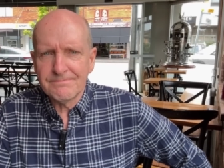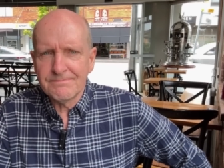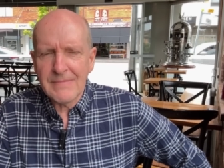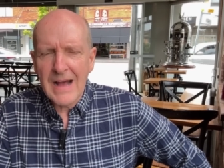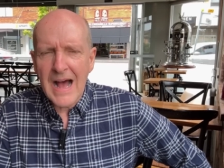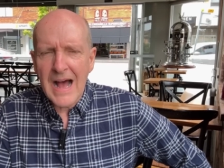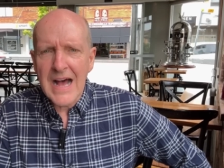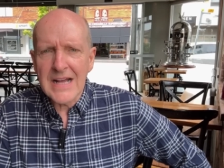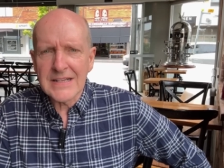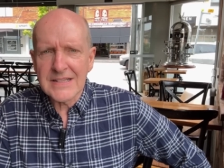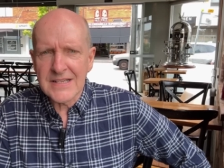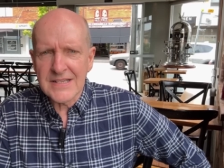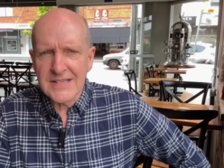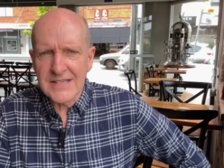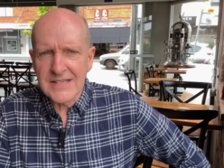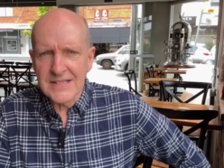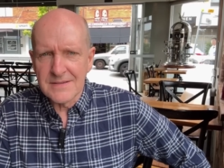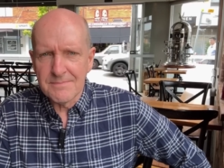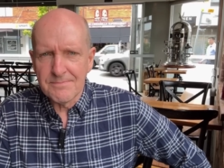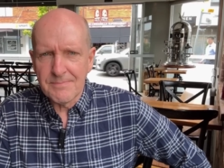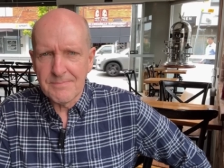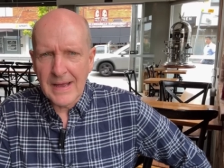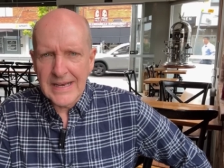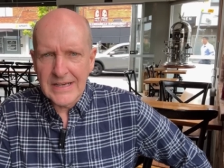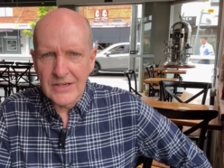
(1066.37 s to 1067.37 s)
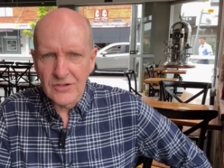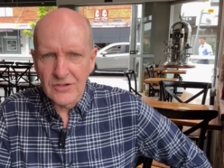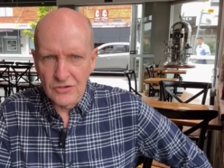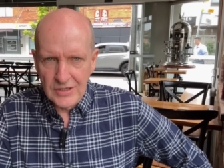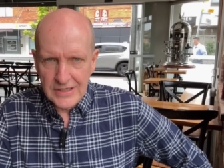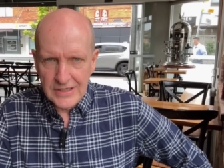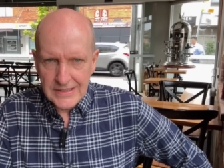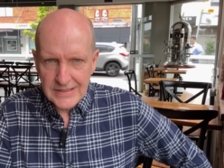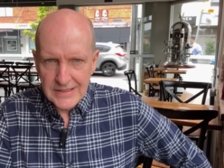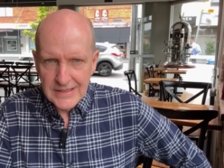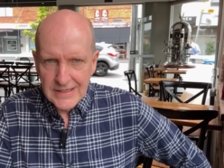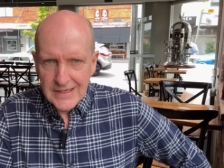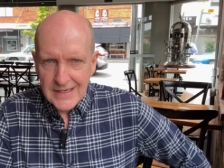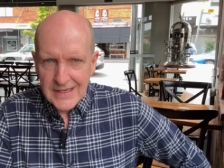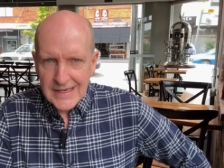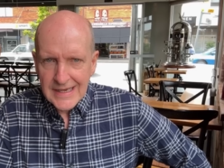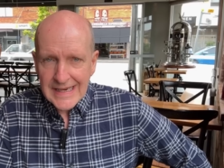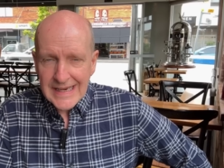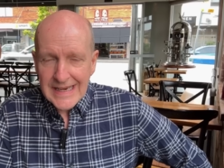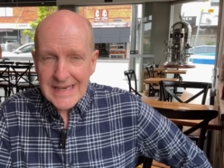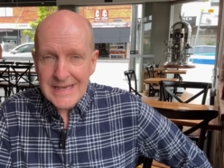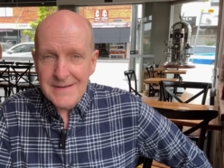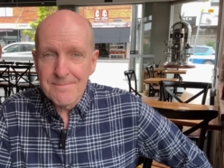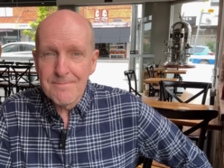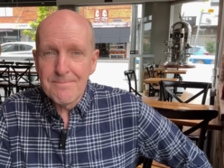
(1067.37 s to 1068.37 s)
Artisan Bakery
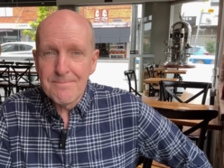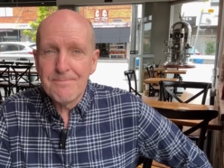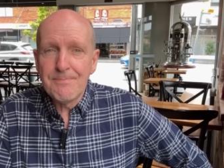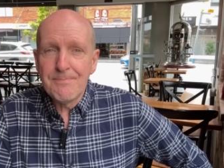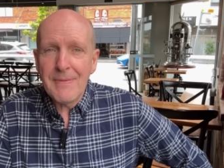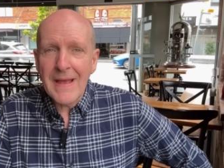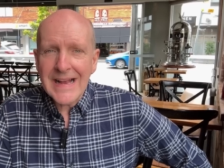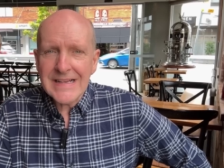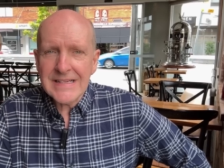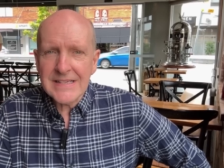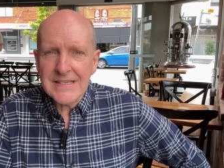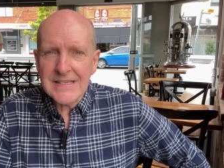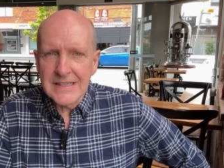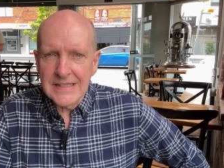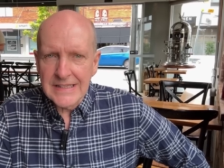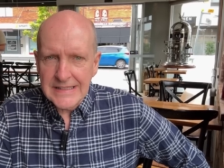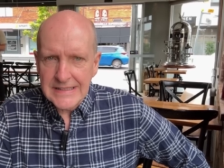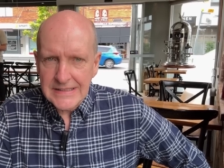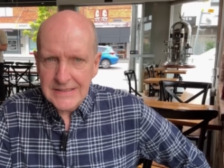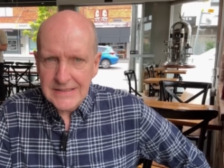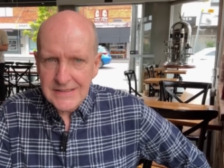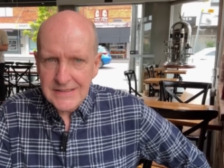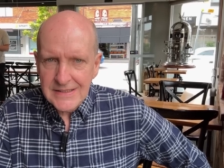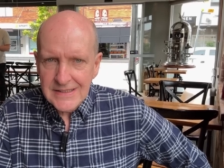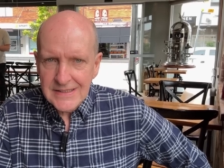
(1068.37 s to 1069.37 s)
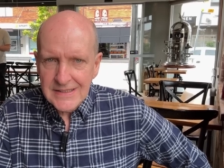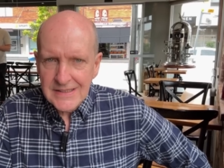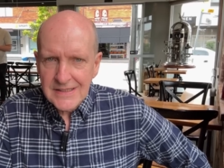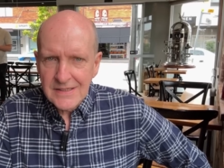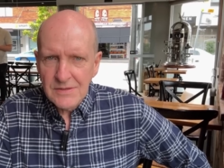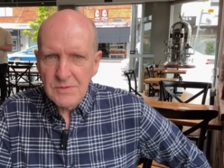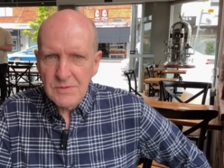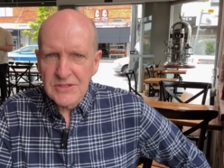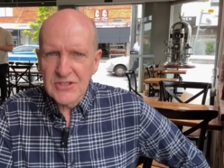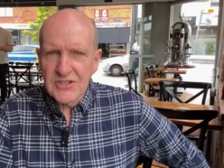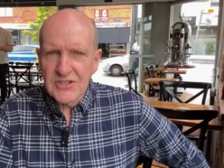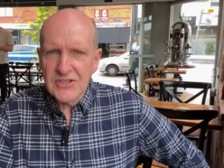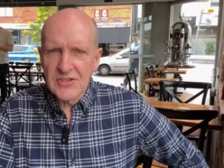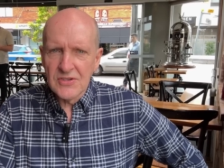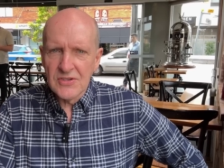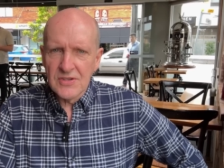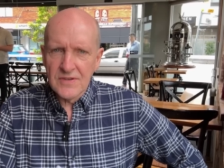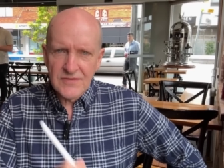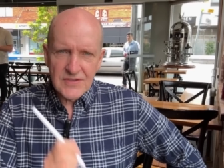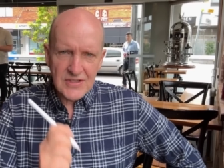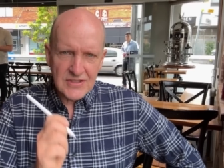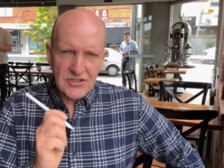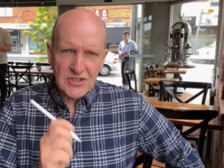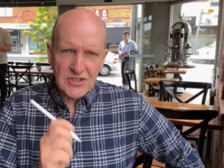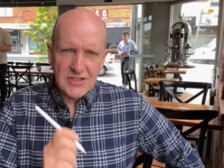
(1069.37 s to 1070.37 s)
in Bexley, which
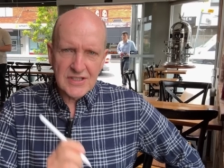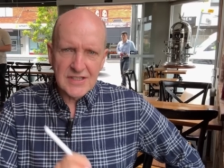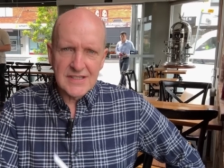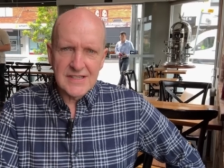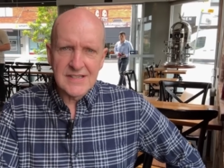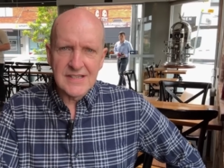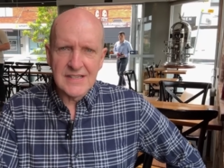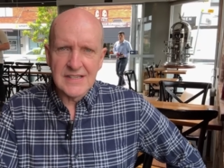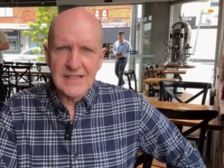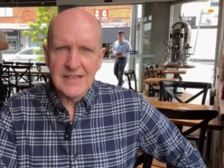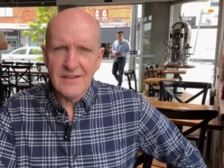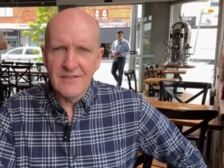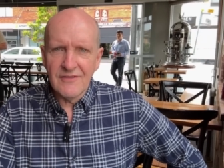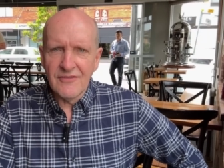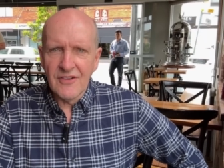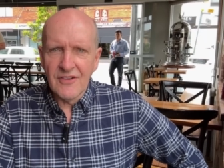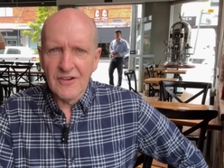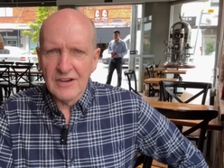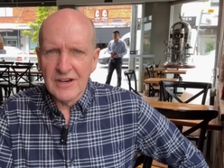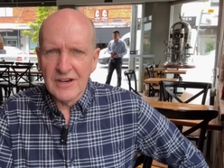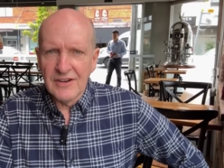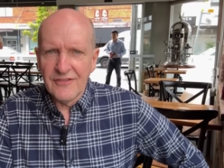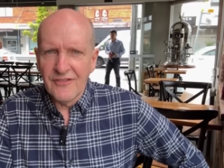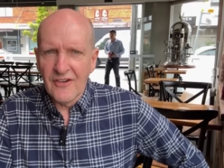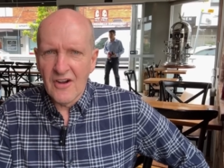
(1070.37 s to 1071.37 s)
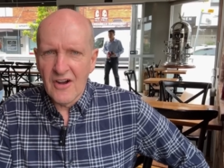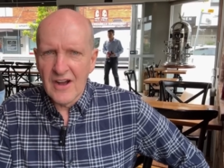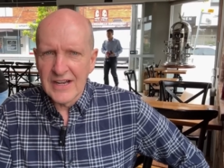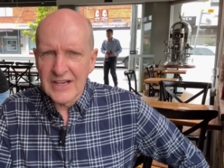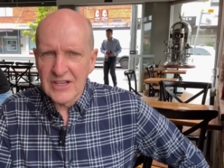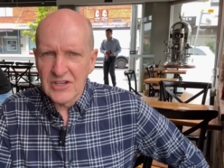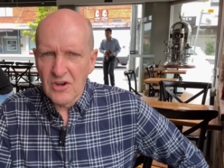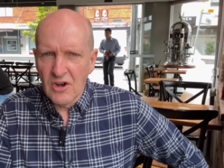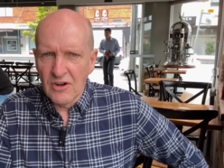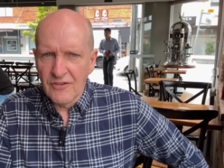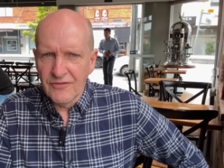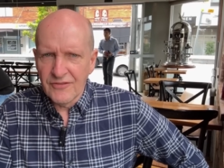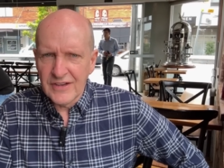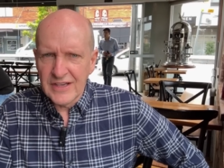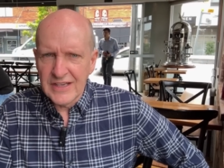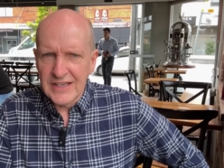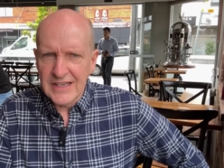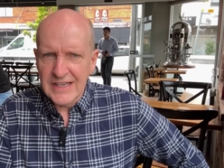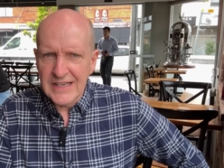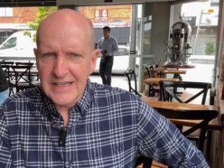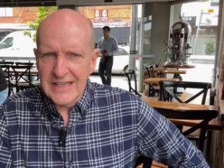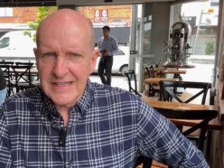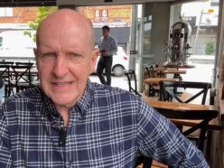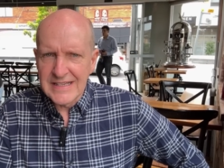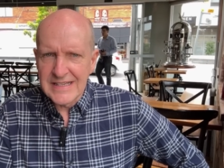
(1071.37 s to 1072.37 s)
serves, as you can see, very fine coffee
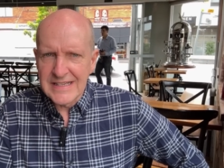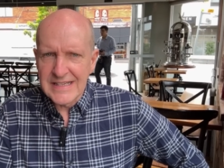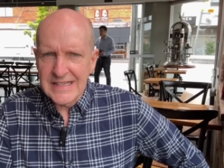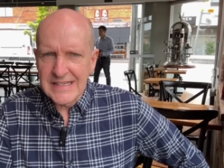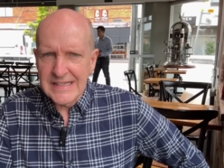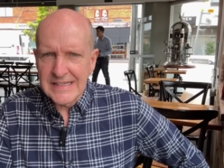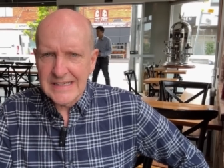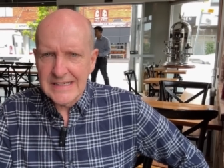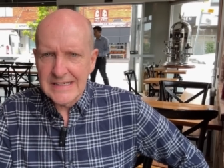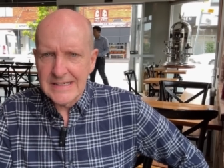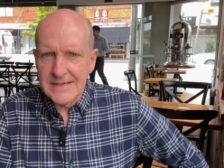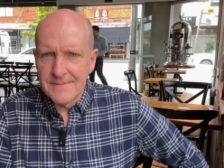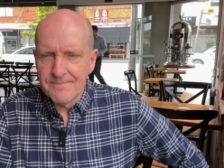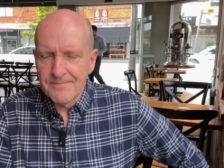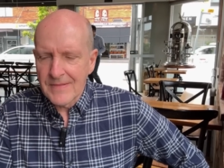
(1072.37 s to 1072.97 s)
indeed.